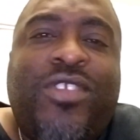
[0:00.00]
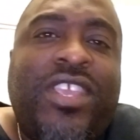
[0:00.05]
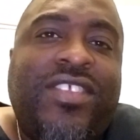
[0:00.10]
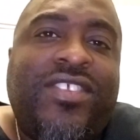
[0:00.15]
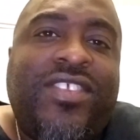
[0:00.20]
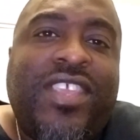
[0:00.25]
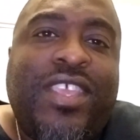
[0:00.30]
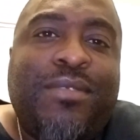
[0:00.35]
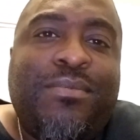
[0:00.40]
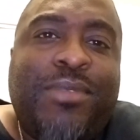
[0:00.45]

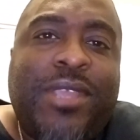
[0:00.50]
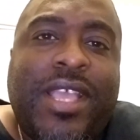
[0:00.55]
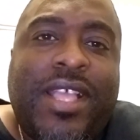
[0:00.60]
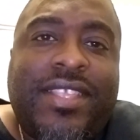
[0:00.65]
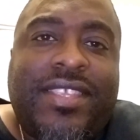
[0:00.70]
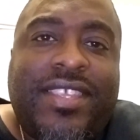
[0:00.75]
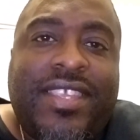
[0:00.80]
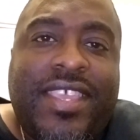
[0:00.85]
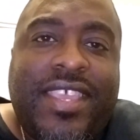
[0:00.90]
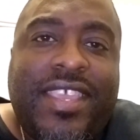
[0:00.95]
Jay-Z and
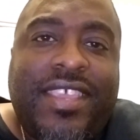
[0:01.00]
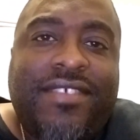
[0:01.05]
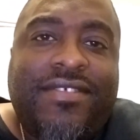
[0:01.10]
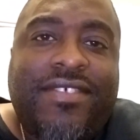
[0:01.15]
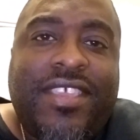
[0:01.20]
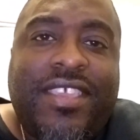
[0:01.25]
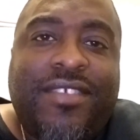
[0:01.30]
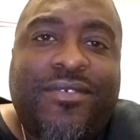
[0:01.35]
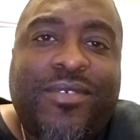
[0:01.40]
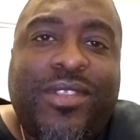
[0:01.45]
Beyonce,
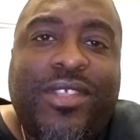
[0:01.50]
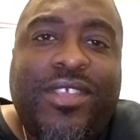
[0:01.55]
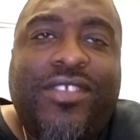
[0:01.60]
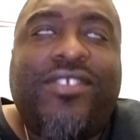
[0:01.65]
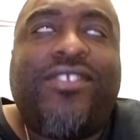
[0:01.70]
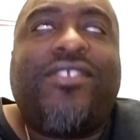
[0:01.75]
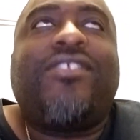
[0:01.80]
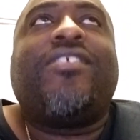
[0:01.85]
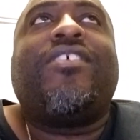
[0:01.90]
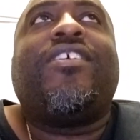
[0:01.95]
they
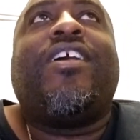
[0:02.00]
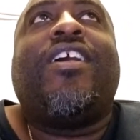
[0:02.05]
released